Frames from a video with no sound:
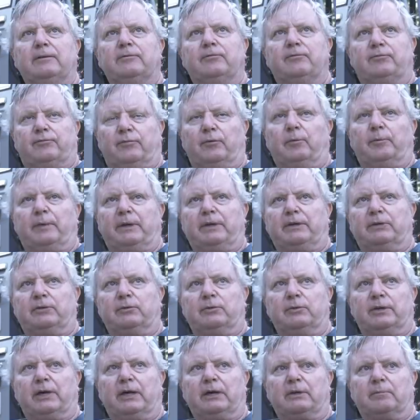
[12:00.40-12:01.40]
for me to
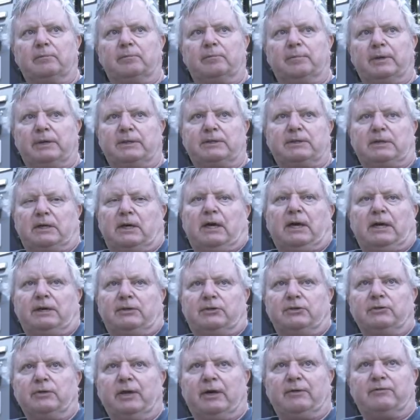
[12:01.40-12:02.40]
do that, but I
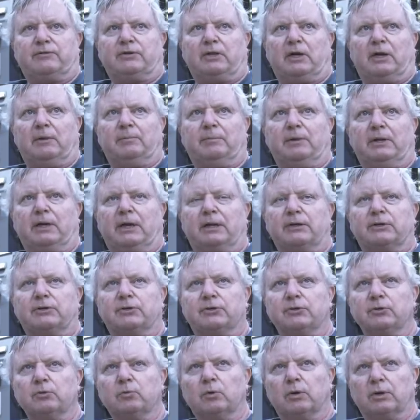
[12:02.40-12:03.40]
do have time. But I
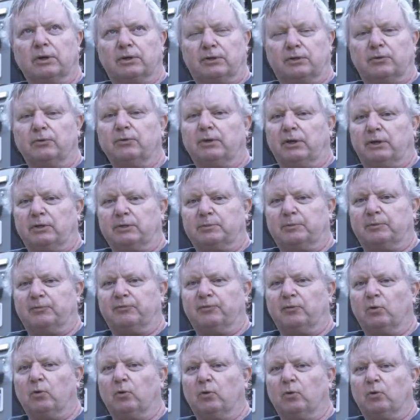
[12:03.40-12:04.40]
do want to do those
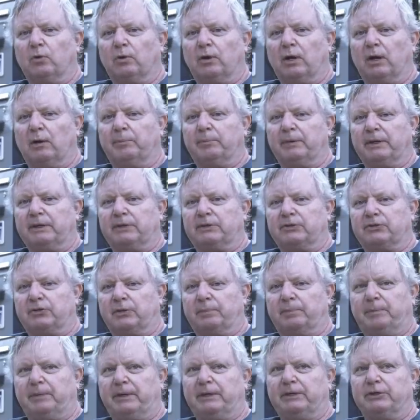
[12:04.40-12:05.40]
before our big
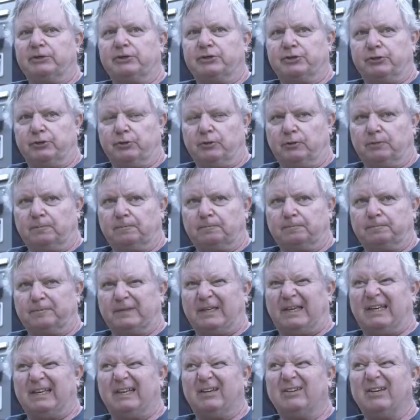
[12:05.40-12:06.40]
trip in June.
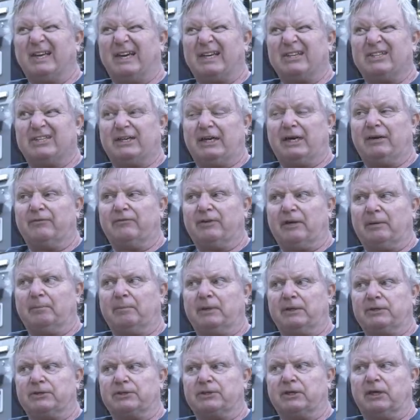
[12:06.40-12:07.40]
I don't actually have that
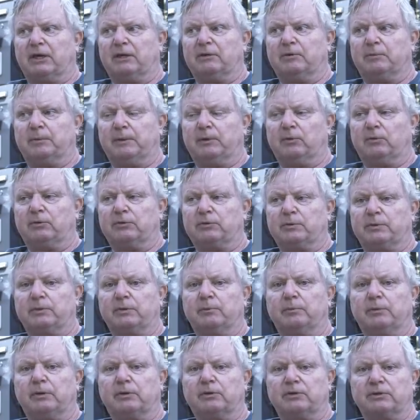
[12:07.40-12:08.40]
much time, to be honest with
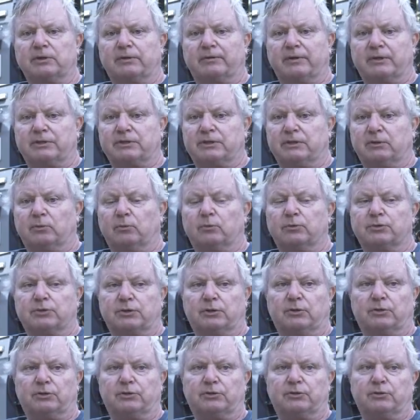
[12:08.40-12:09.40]
you, because I've actually also
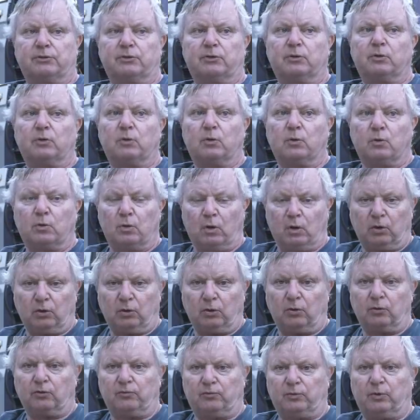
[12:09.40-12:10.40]
got to do a
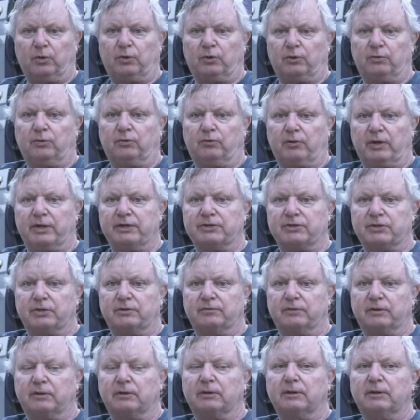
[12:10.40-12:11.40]
lot of work on the Range
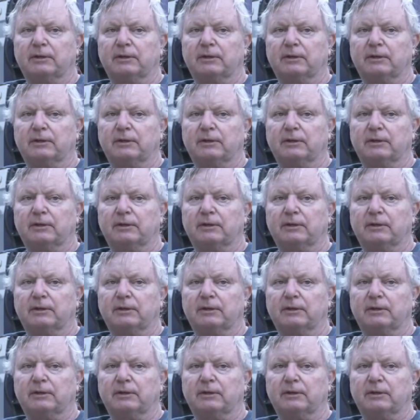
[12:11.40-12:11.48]
Rover